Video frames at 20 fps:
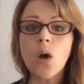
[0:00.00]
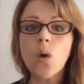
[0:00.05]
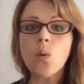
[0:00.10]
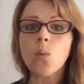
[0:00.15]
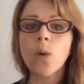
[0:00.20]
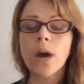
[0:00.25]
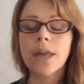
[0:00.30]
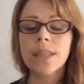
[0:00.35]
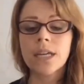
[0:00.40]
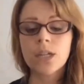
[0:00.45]

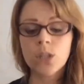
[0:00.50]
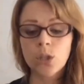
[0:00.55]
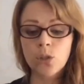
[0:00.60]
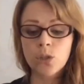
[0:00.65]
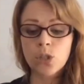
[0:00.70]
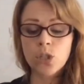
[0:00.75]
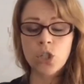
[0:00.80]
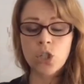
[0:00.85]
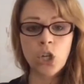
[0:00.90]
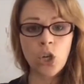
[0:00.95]
where they
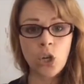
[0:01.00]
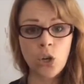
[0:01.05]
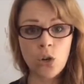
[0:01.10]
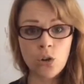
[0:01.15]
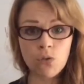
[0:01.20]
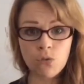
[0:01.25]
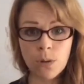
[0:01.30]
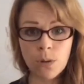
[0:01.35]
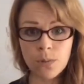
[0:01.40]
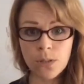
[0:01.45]
used two
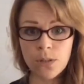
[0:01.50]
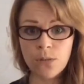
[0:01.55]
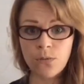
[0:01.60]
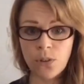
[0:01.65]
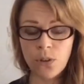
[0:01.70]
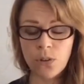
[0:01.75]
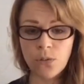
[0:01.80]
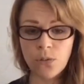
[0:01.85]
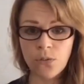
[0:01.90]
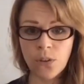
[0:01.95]
groups of
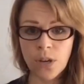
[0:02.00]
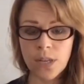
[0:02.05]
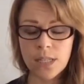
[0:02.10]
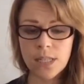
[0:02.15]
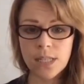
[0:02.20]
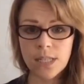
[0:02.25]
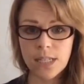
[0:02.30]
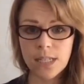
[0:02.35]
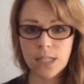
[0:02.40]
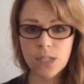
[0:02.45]

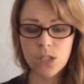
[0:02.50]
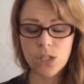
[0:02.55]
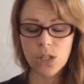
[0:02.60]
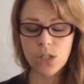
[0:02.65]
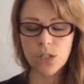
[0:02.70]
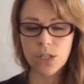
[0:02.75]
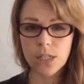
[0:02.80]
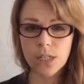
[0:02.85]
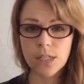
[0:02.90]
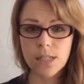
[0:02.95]
university
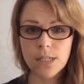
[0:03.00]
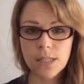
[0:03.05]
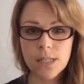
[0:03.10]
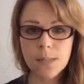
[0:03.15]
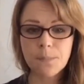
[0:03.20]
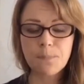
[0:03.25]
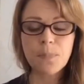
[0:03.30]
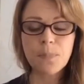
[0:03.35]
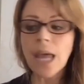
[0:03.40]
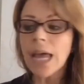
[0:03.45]
students